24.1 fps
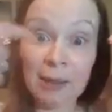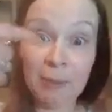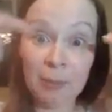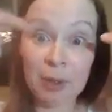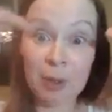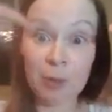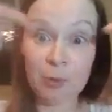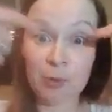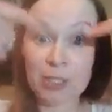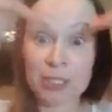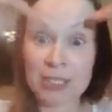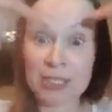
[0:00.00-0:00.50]

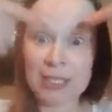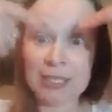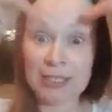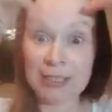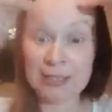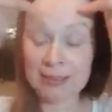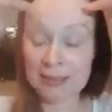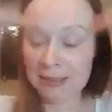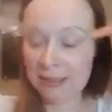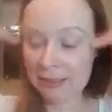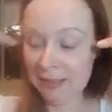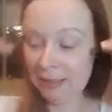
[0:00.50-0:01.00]
beauty,
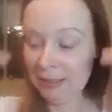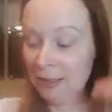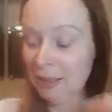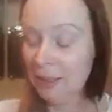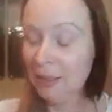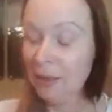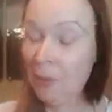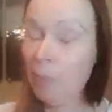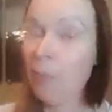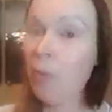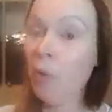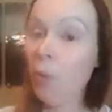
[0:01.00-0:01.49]

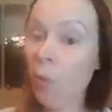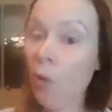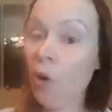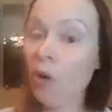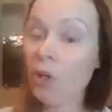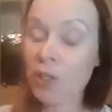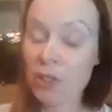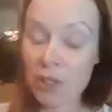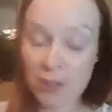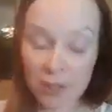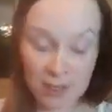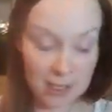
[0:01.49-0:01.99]
but
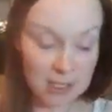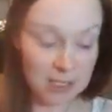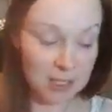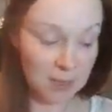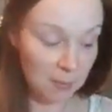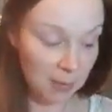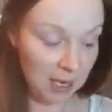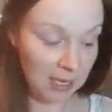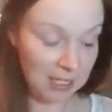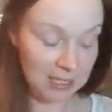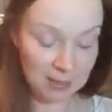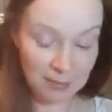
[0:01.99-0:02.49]
watch this
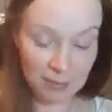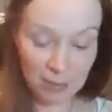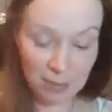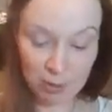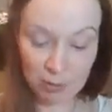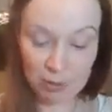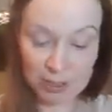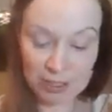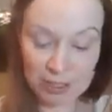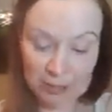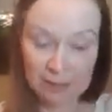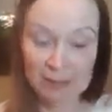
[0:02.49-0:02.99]
amazing
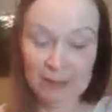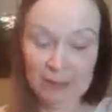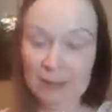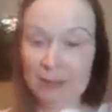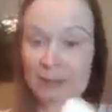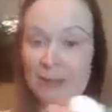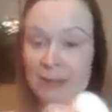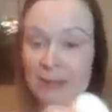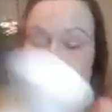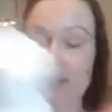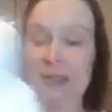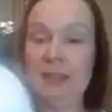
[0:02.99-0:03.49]
beauty.
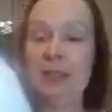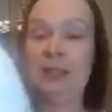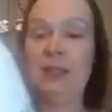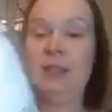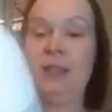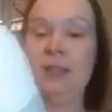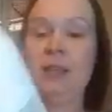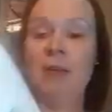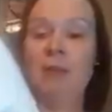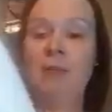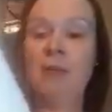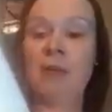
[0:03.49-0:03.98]

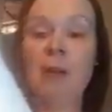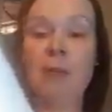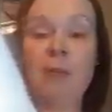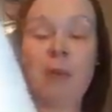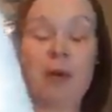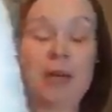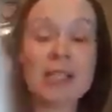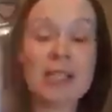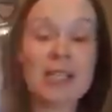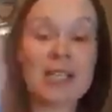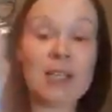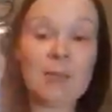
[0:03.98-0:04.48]
Remember
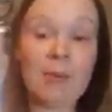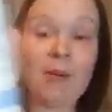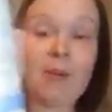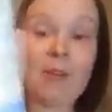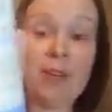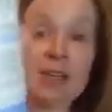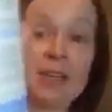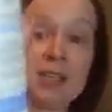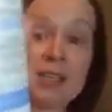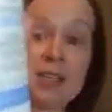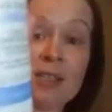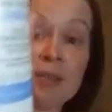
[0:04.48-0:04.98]
I said about
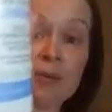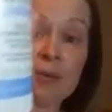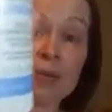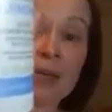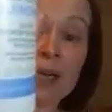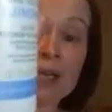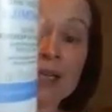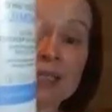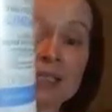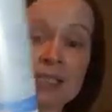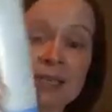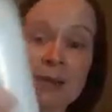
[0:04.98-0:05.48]
this, that we
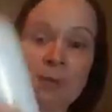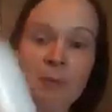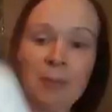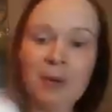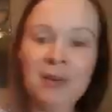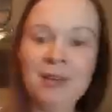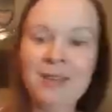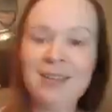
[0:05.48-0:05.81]
had a tip?